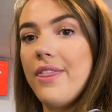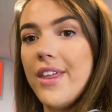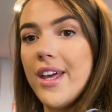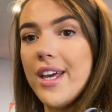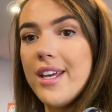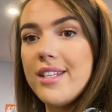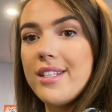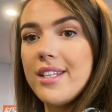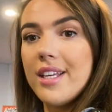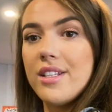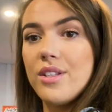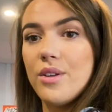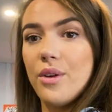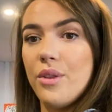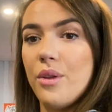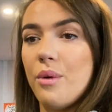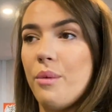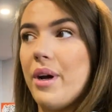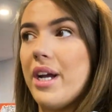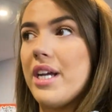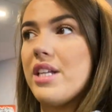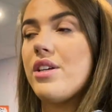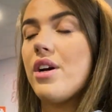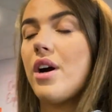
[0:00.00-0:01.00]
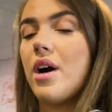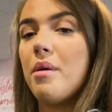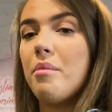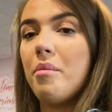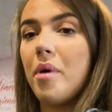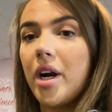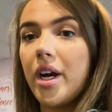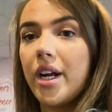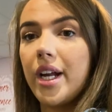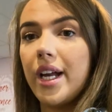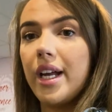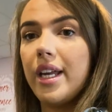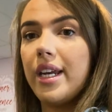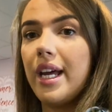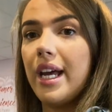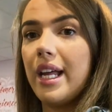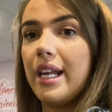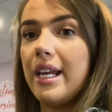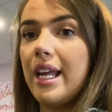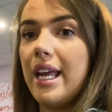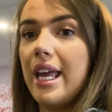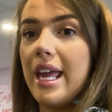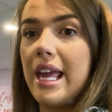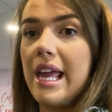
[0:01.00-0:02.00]
this is on the way to our marketing
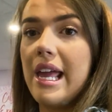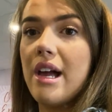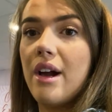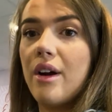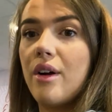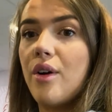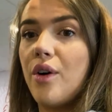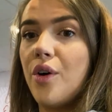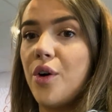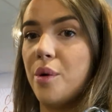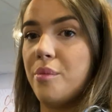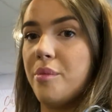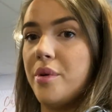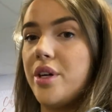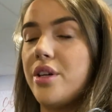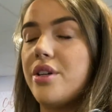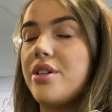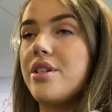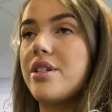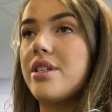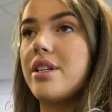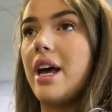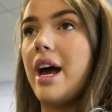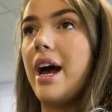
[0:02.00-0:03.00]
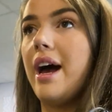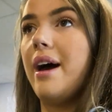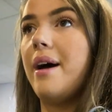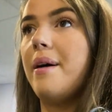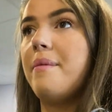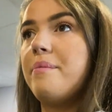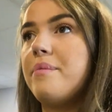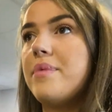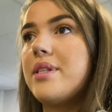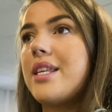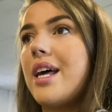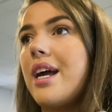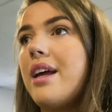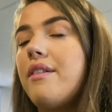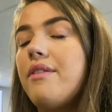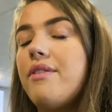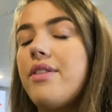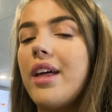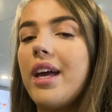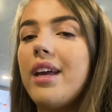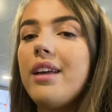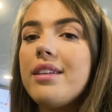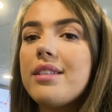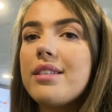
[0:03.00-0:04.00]
and e-commerce side of
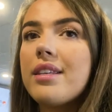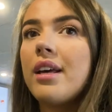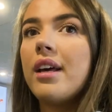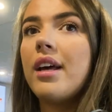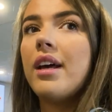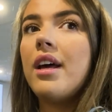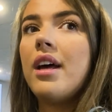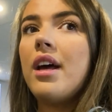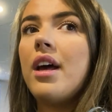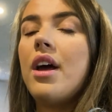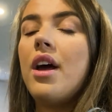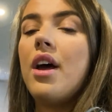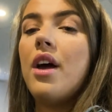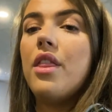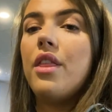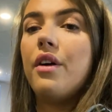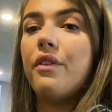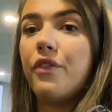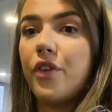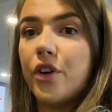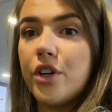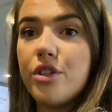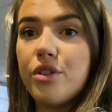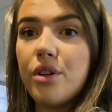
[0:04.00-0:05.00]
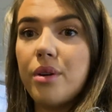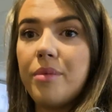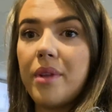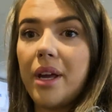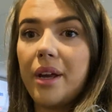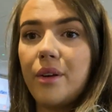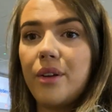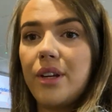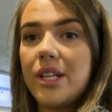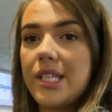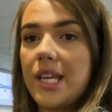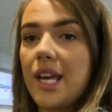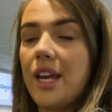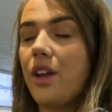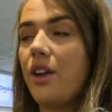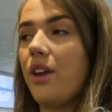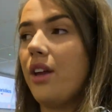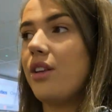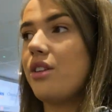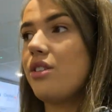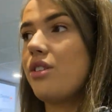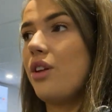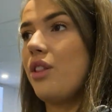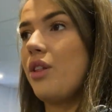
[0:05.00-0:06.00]
things. The first room that I'm going to take
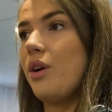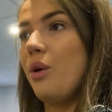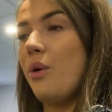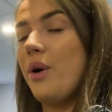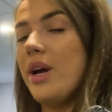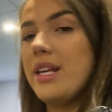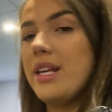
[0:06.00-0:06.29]
you into, though,